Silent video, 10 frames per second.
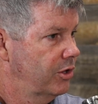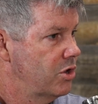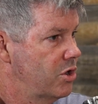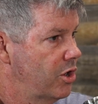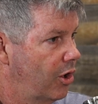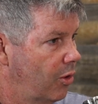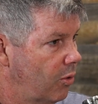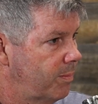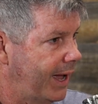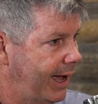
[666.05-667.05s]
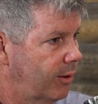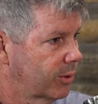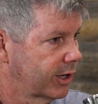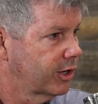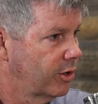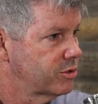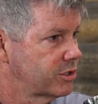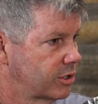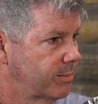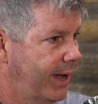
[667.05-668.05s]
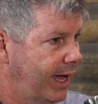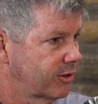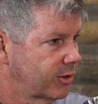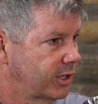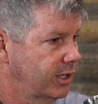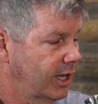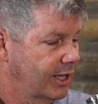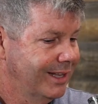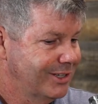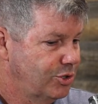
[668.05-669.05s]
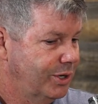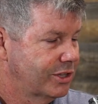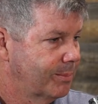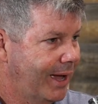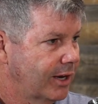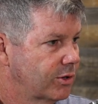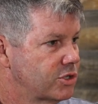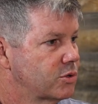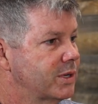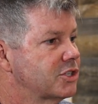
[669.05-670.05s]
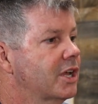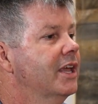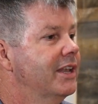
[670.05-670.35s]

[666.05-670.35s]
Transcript: no power goes to the battery unless you hit the battery switch.